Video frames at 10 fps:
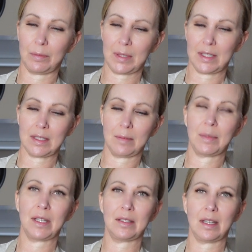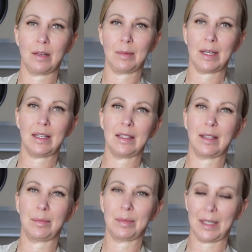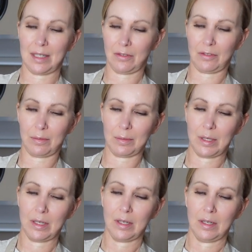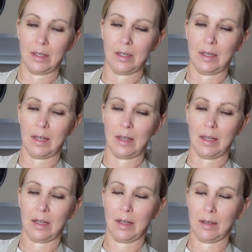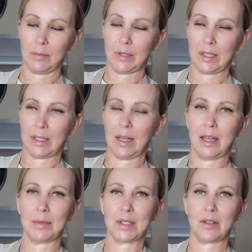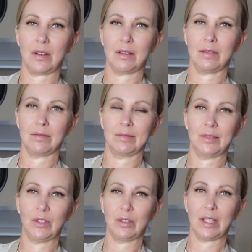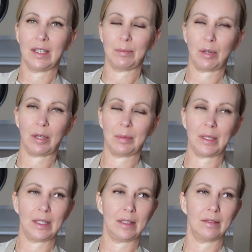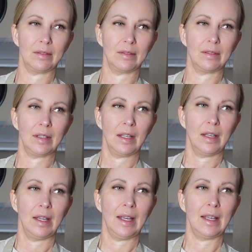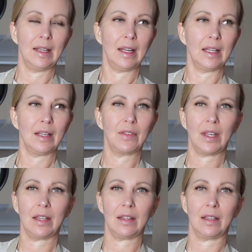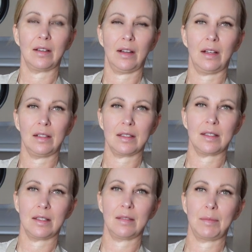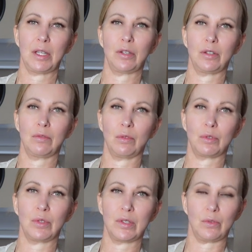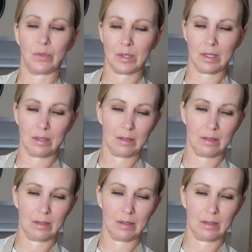but it's a big tub. I ended up getting it from, where did I get it? Amazon. You can get it probably in any of the ethnic aisles in bigger grocery stores.